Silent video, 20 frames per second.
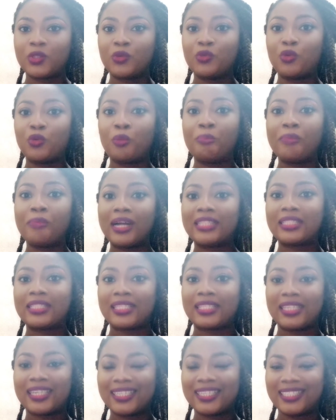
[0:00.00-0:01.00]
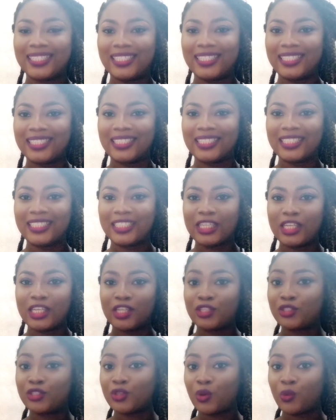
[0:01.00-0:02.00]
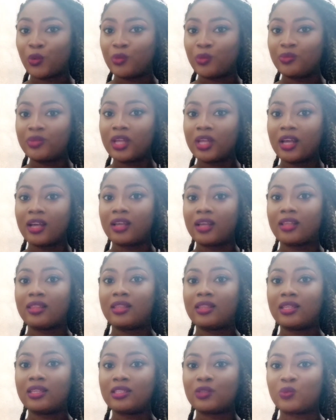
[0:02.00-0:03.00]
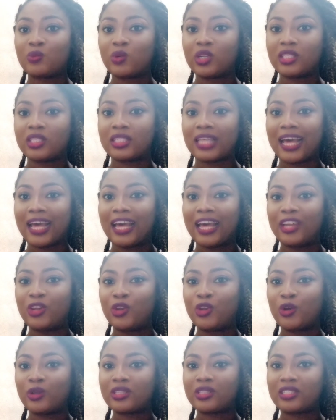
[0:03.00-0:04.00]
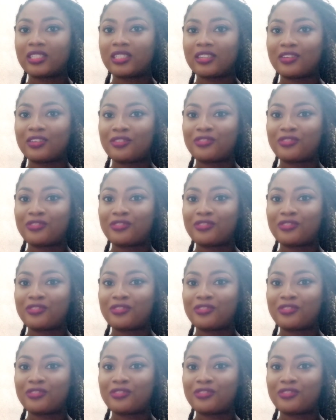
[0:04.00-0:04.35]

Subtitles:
romantically. So these words are not